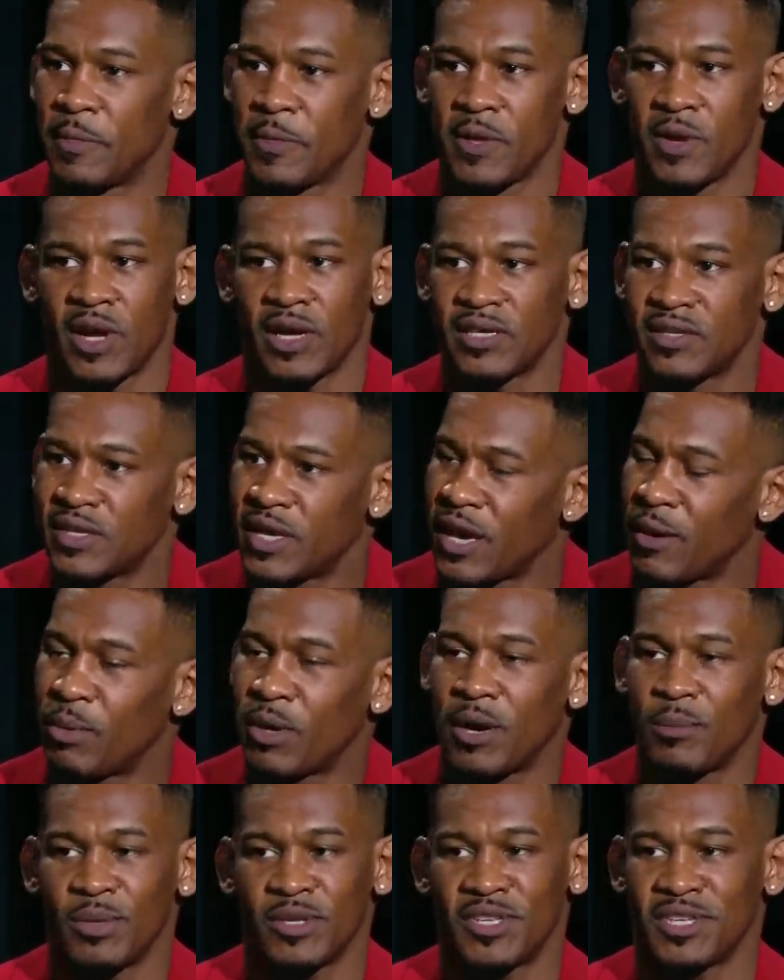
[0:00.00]
You know, I kept
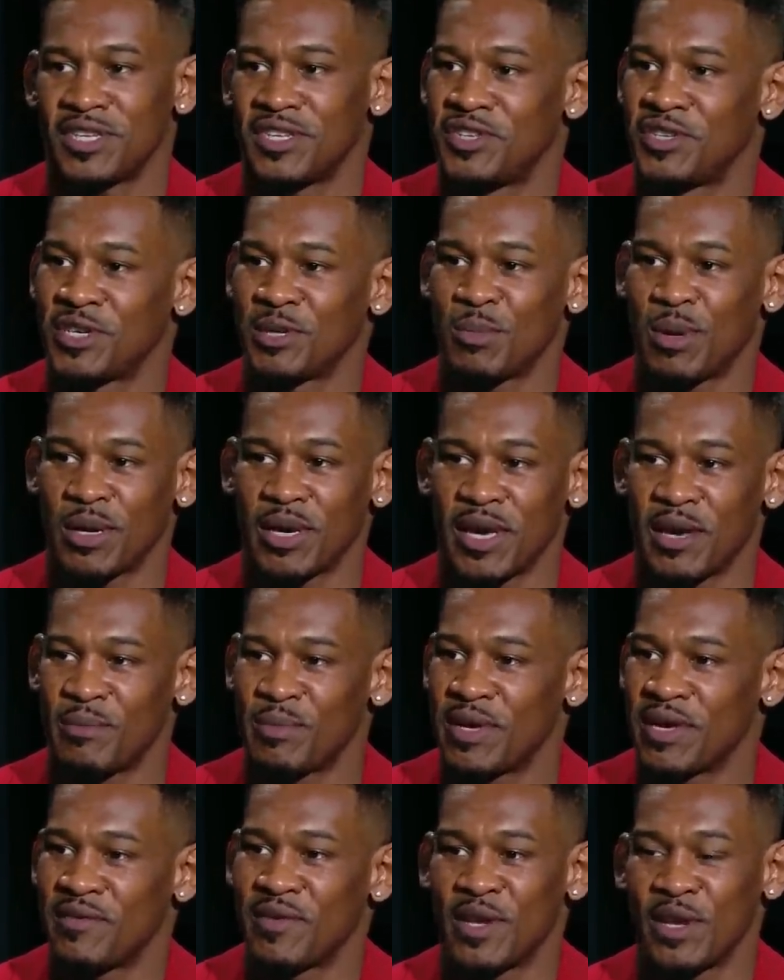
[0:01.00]
coming to the gym, I
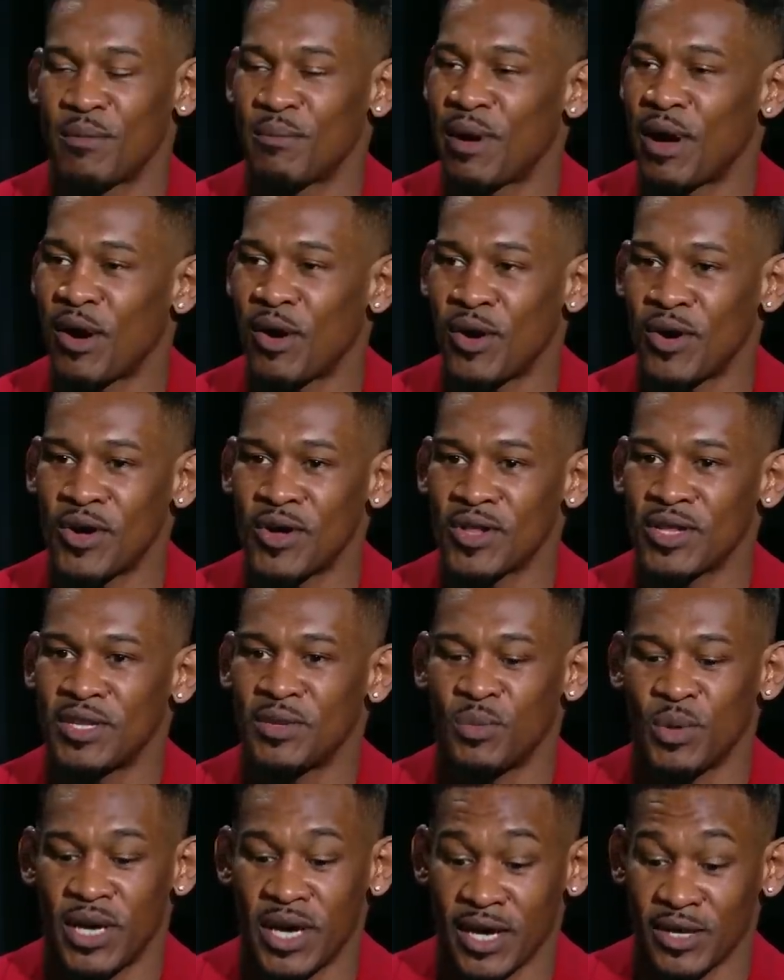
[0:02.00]
kept giving it my all,
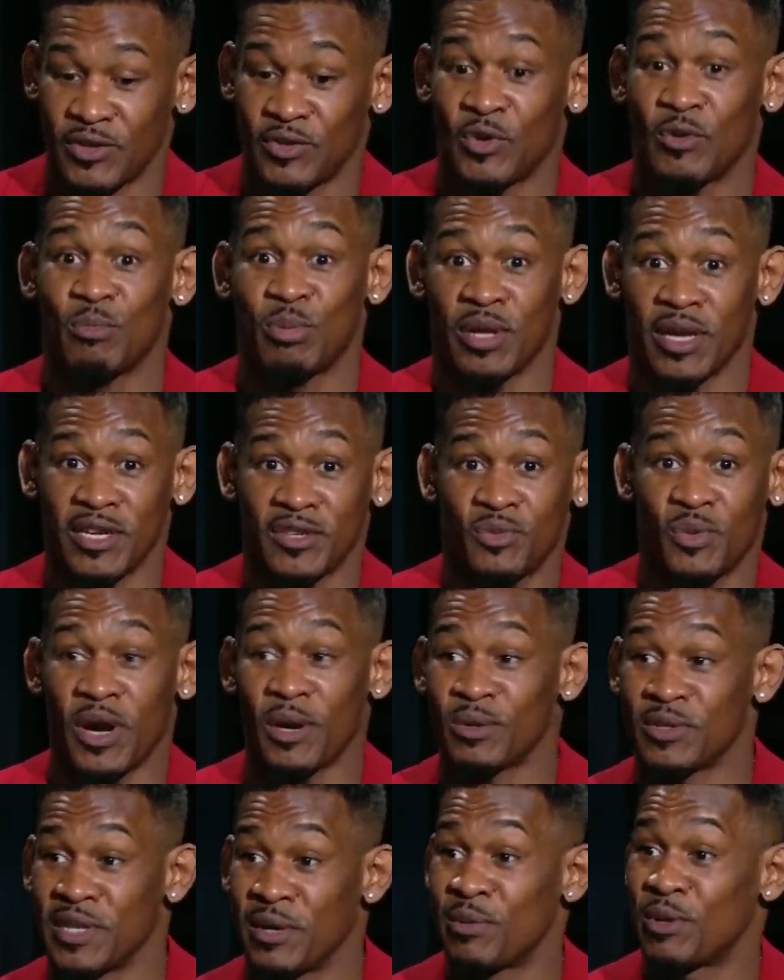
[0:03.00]
and we got to a place where
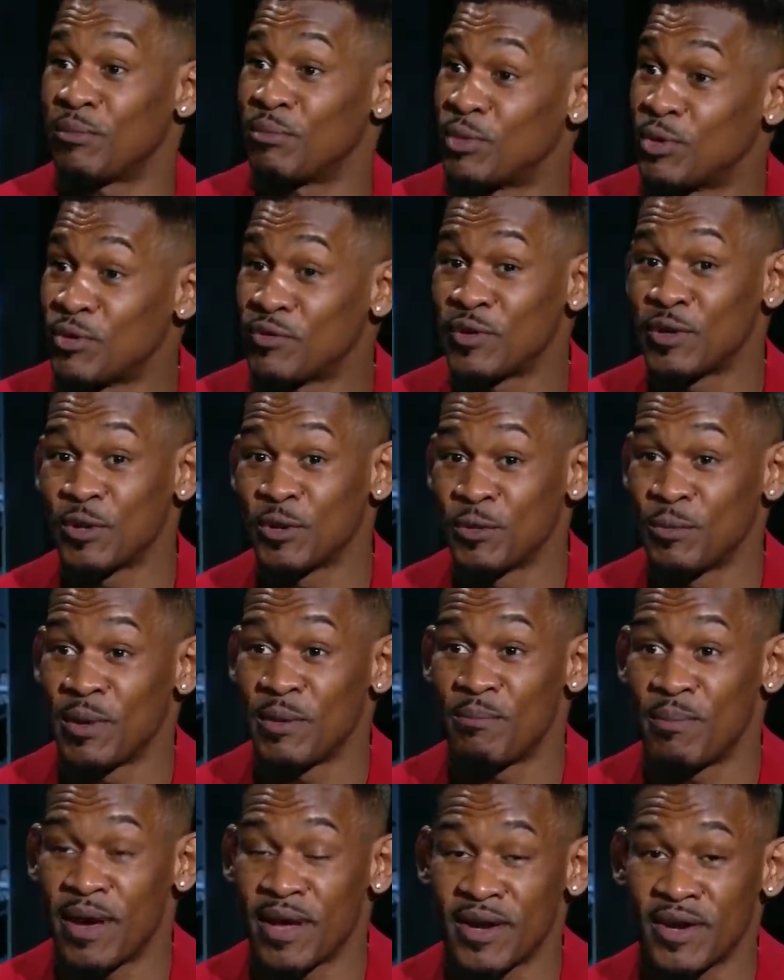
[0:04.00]
I was able to move a little
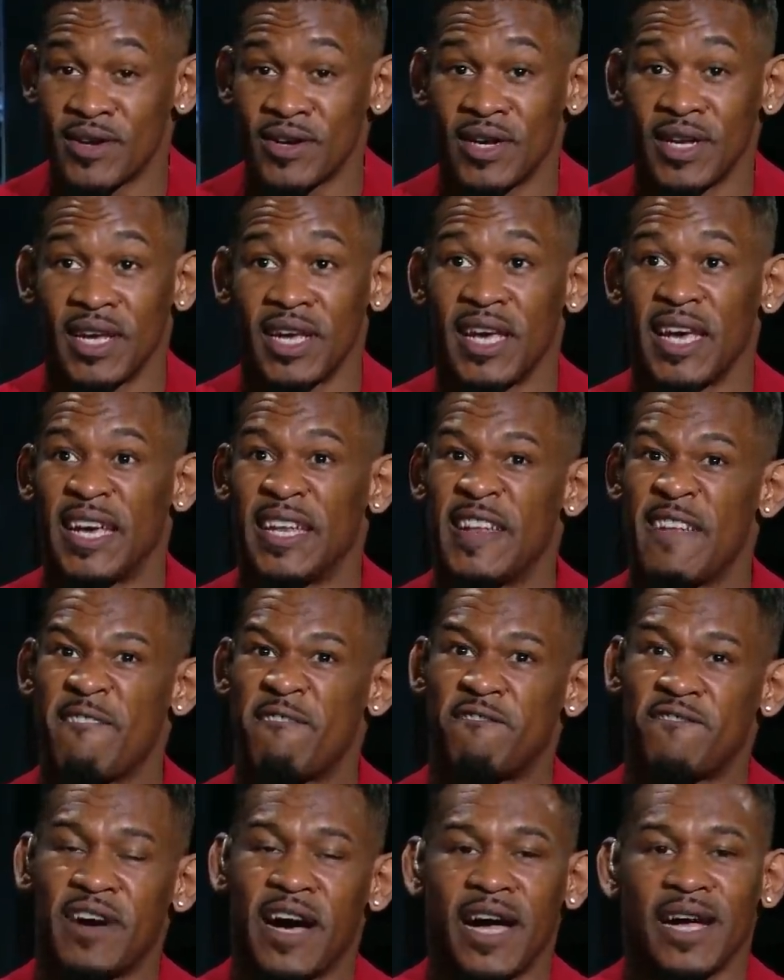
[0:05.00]
bit better. And then
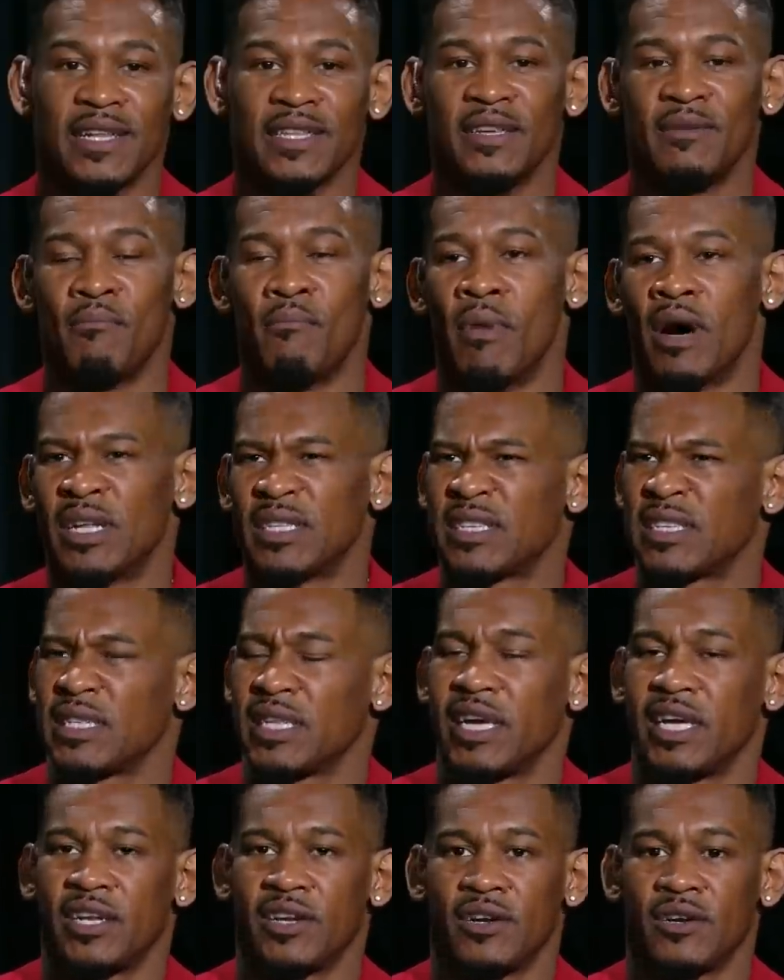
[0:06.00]
finally, months
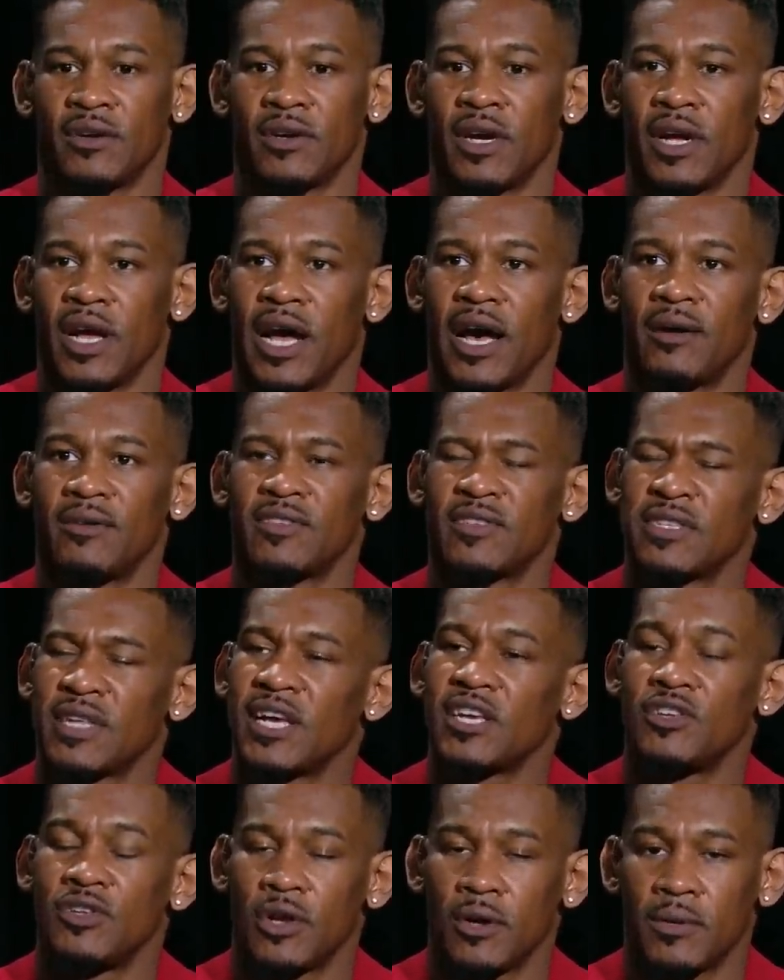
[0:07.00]
later, I was
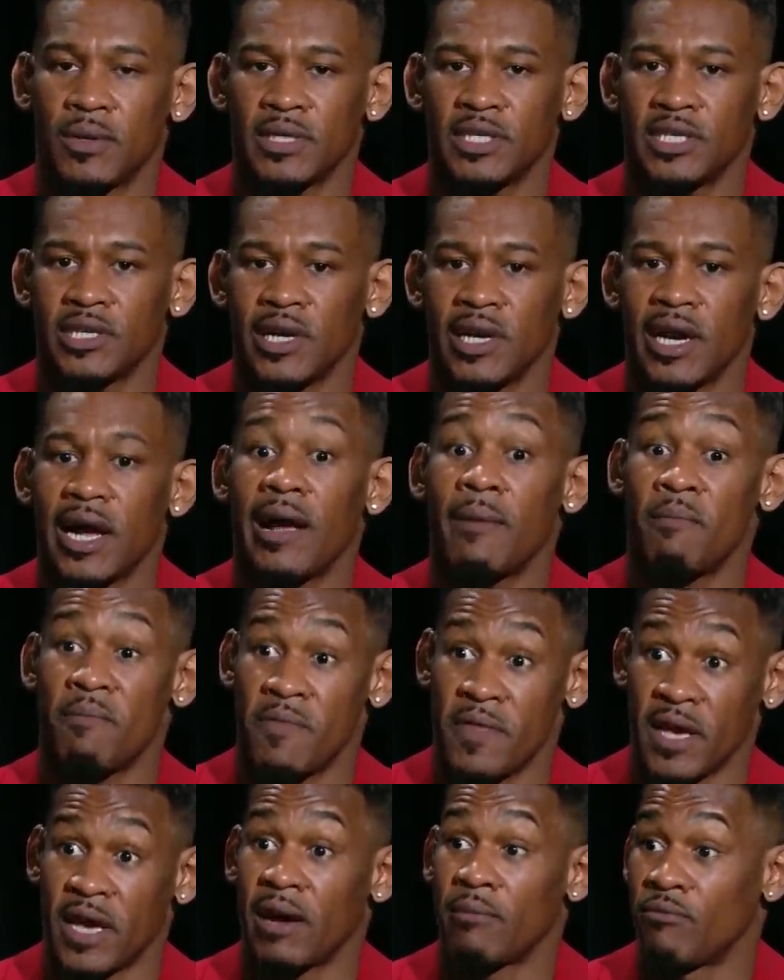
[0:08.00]
like, you know what, Jerry, I
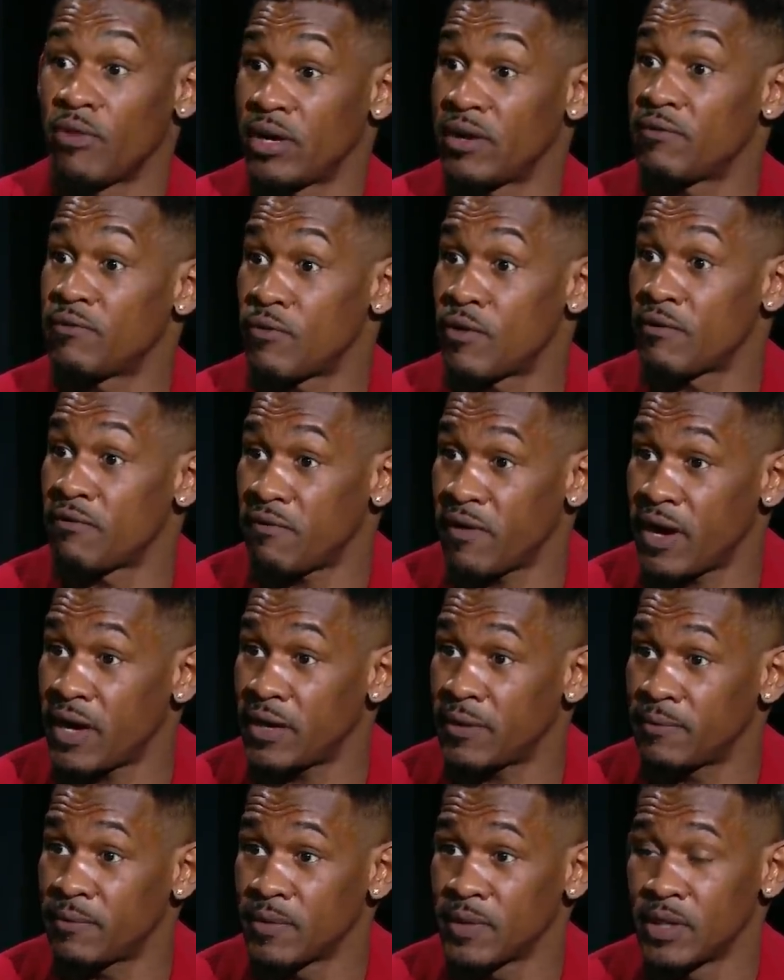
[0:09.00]
think I'm ready for a fight.